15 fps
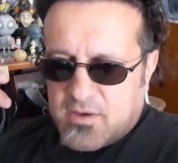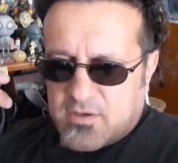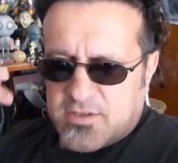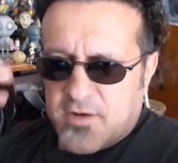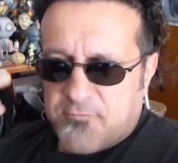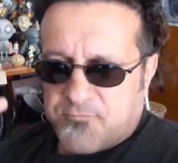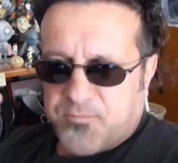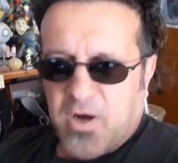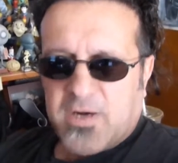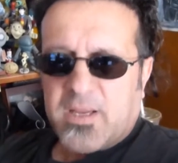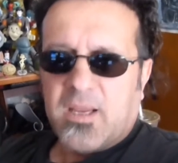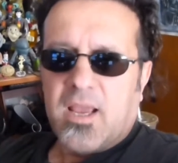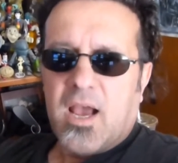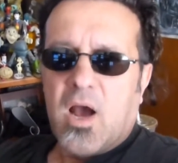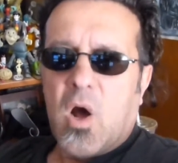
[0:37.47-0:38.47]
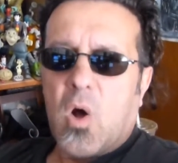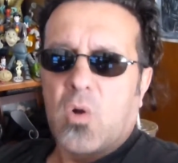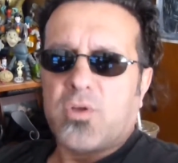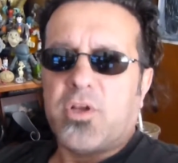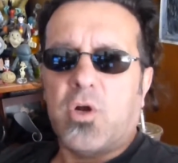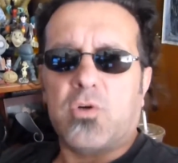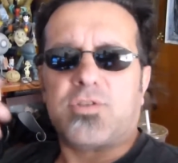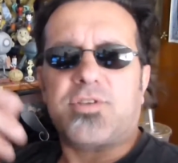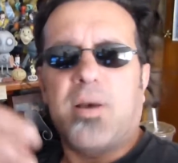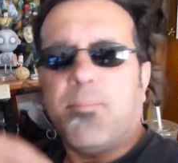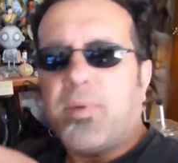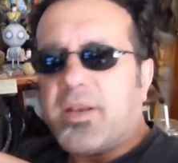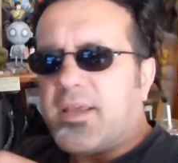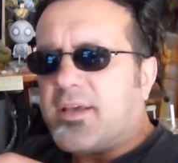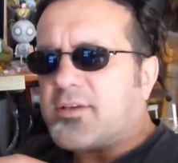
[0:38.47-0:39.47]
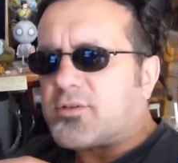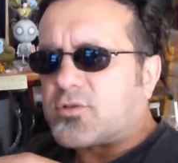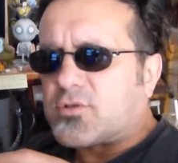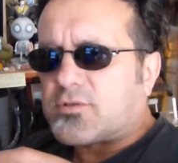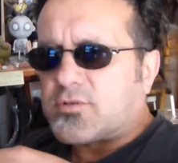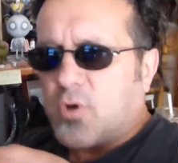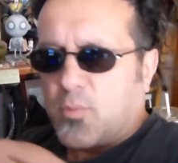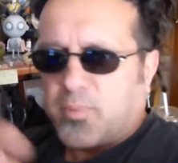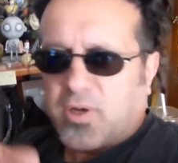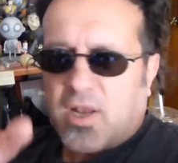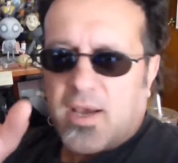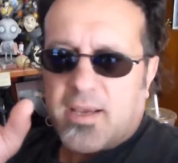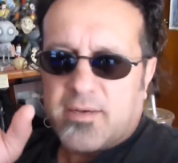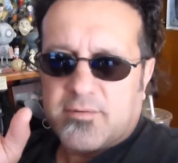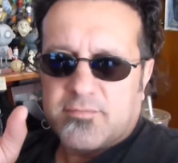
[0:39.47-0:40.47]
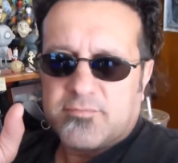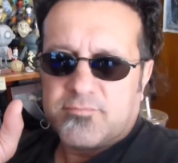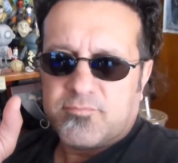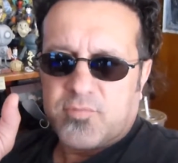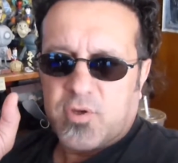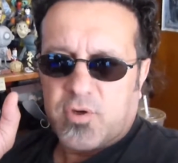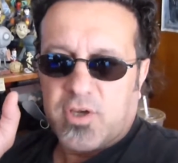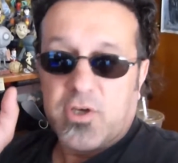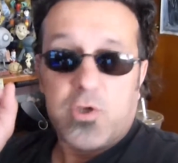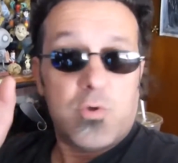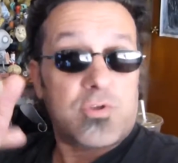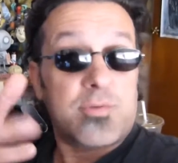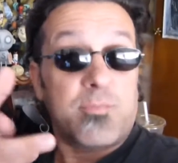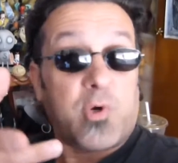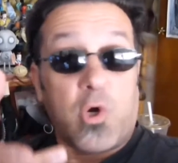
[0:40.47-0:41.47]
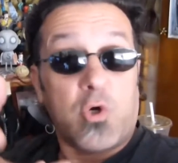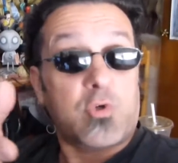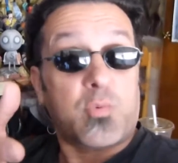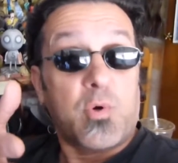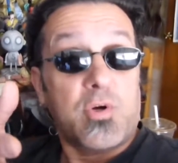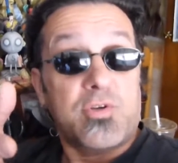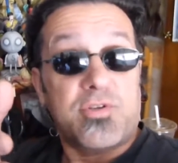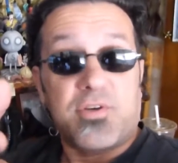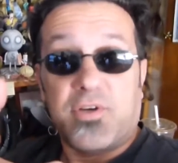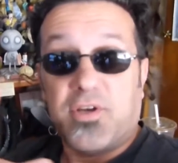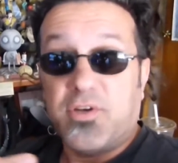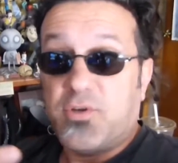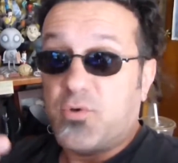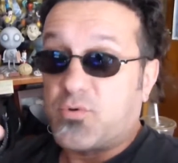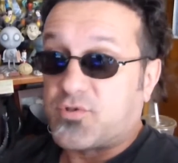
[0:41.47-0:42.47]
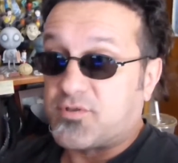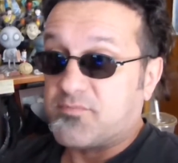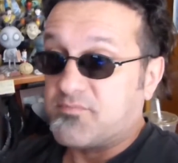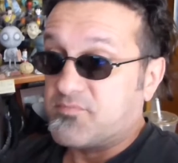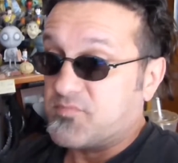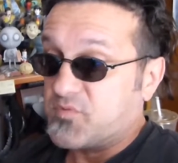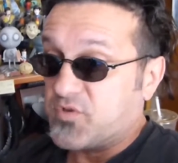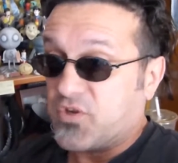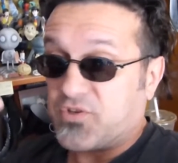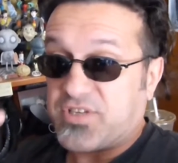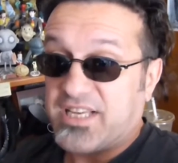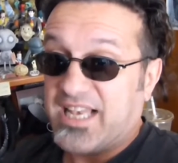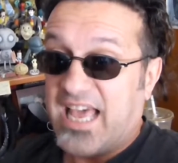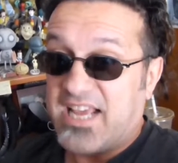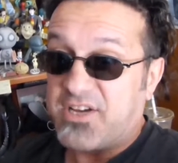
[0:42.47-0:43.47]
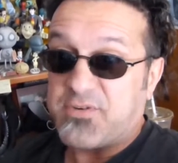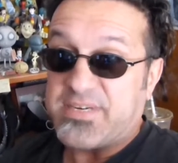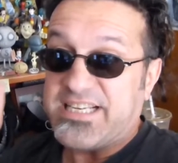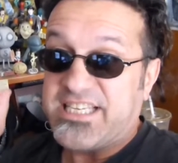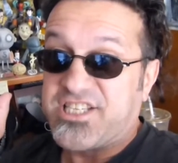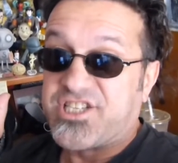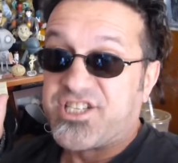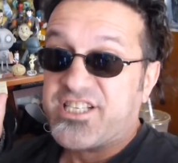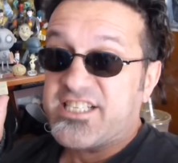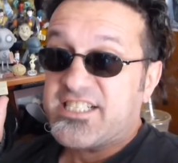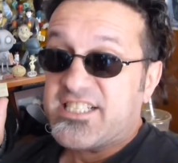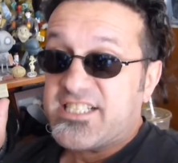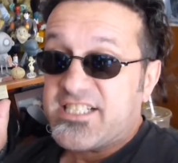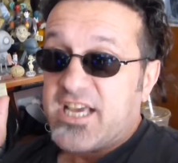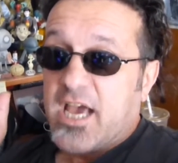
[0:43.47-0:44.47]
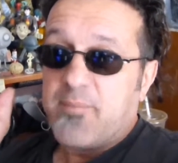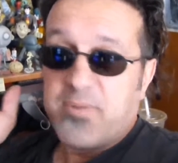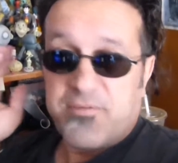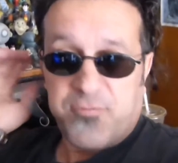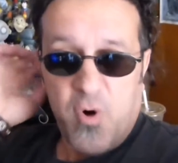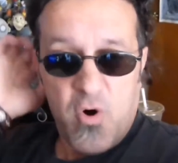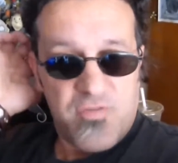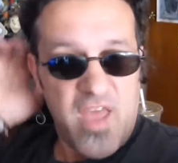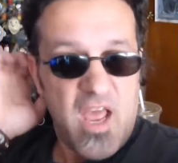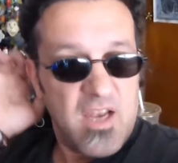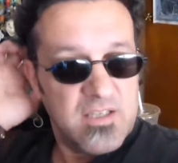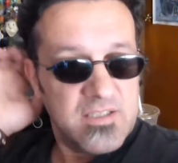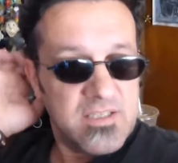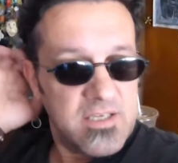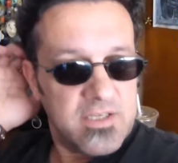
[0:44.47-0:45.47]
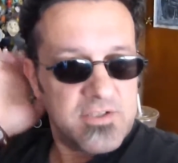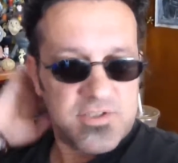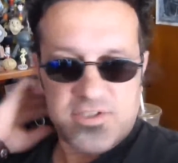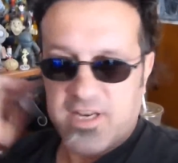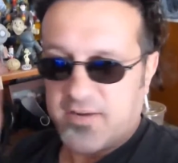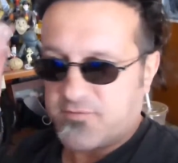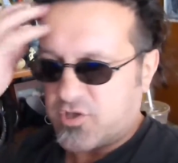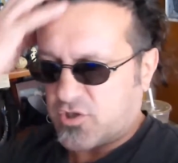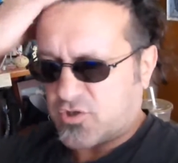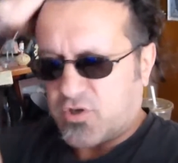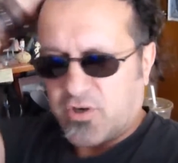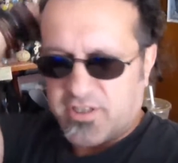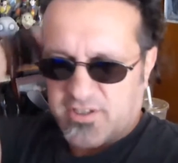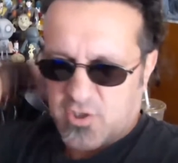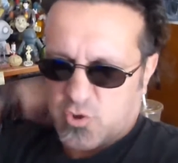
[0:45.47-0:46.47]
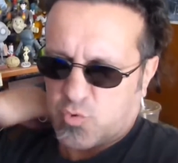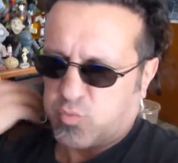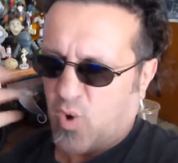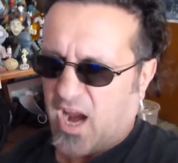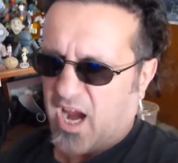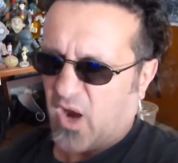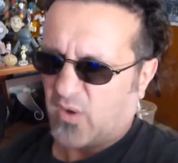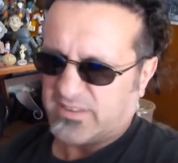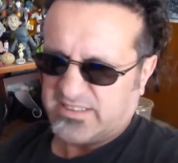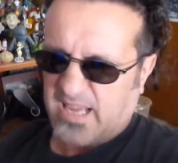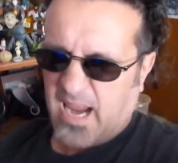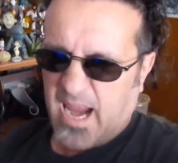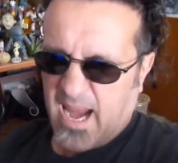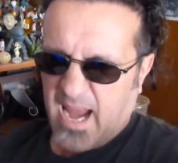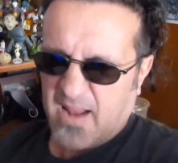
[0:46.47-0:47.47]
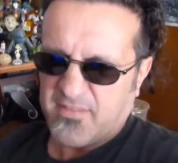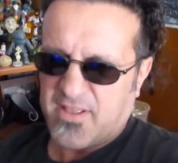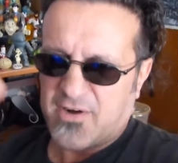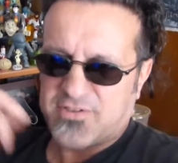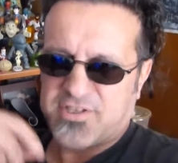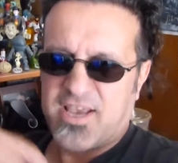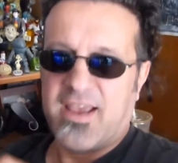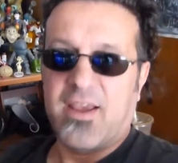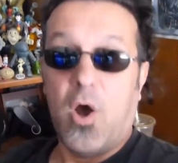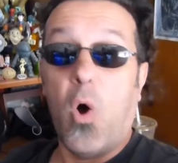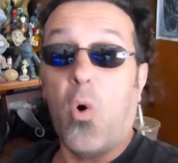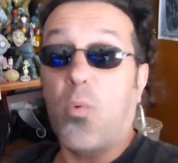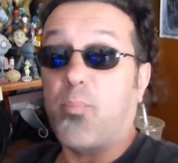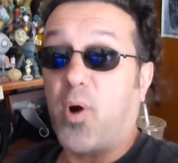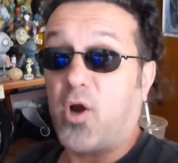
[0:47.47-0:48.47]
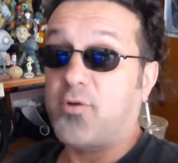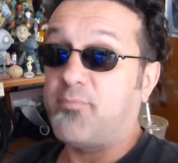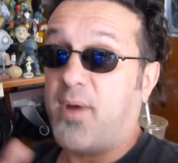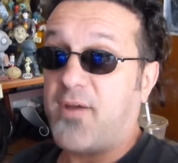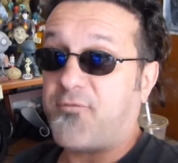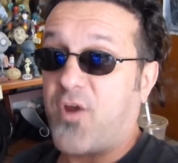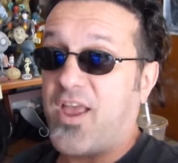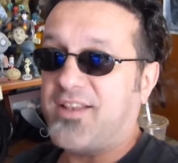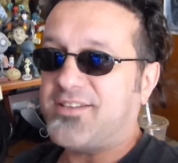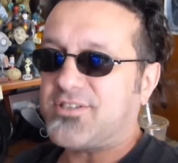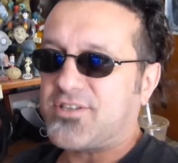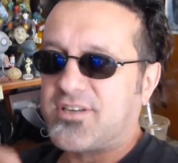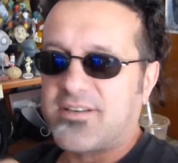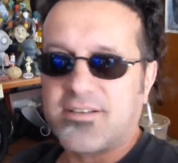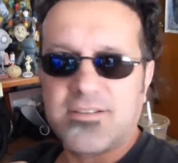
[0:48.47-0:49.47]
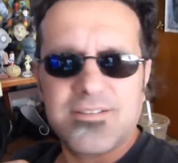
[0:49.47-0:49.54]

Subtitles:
Isn't it funny how, somebody is so polite and they're going to use some curse words, they're going to use some naughty language, and before then, instead of just starting to swear, they'll say, "Oh, pardon my French."